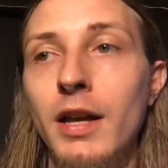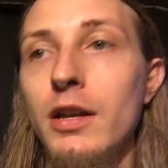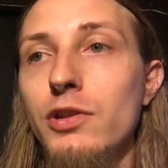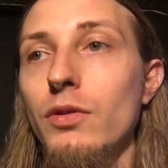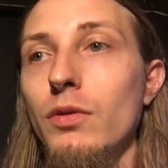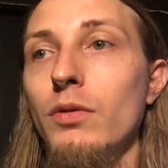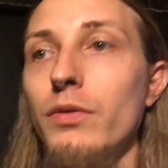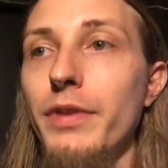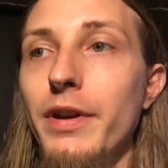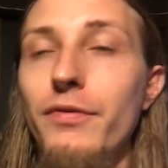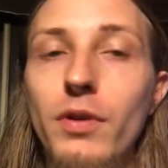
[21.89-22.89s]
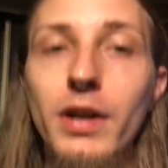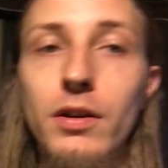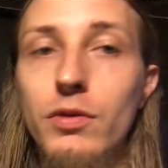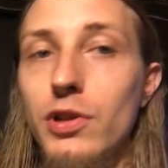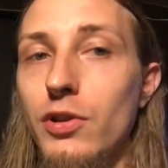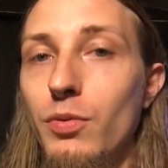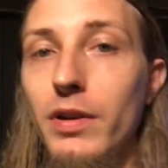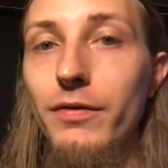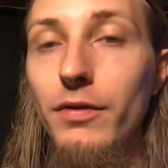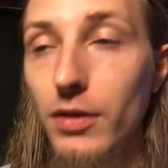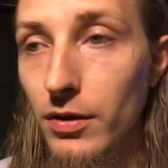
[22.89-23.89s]
So therefore, I can host a
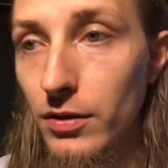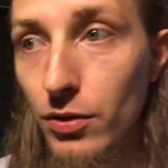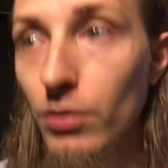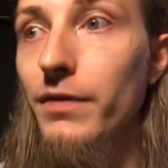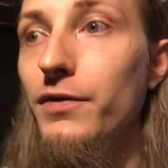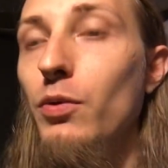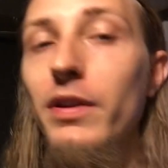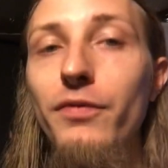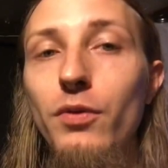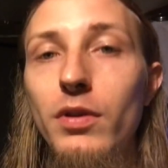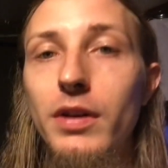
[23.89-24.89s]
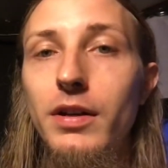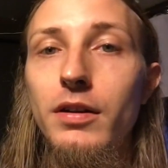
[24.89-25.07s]
20, uh, total of 24